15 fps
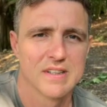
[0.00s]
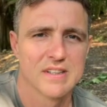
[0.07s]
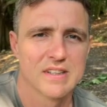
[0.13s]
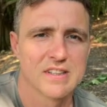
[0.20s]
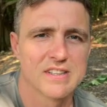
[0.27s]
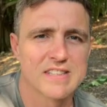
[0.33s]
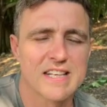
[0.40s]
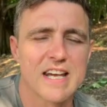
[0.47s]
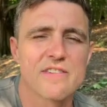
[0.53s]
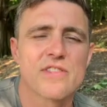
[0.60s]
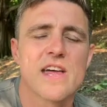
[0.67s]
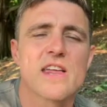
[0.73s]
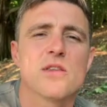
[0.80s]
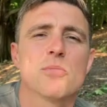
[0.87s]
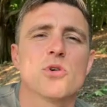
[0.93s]
Because if
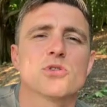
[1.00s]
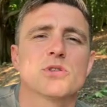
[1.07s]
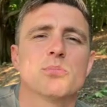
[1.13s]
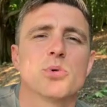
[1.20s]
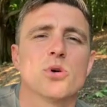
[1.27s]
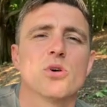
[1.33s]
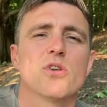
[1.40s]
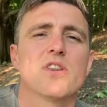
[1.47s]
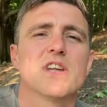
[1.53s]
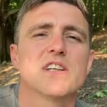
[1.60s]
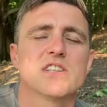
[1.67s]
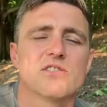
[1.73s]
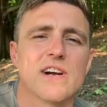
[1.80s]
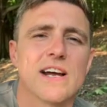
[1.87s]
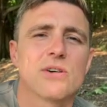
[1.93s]
they're the most important things
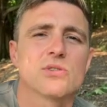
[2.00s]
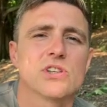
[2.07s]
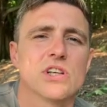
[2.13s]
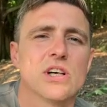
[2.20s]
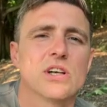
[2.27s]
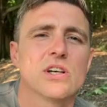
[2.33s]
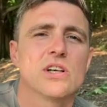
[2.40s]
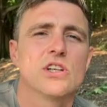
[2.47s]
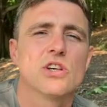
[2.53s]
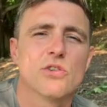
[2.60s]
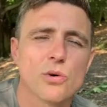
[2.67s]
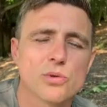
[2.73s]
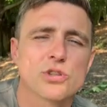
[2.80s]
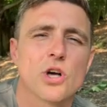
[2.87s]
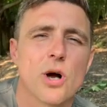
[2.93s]
around you, you've
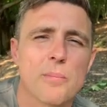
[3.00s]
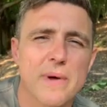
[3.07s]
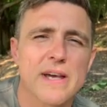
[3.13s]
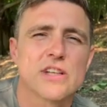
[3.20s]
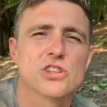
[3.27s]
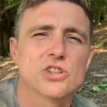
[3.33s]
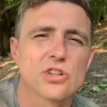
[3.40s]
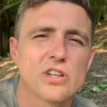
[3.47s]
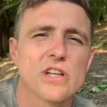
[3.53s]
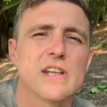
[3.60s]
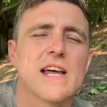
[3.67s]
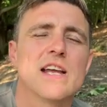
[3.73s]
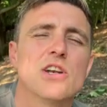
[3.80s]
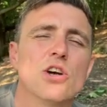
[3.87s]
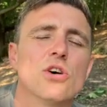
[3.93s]
always got to make sure that
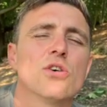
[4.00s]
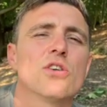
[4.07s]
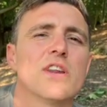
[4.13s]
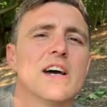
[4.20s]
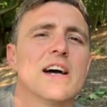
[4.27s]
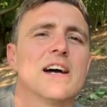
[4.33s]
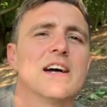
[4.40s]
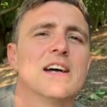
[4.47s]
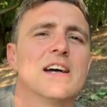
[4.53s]
they know that.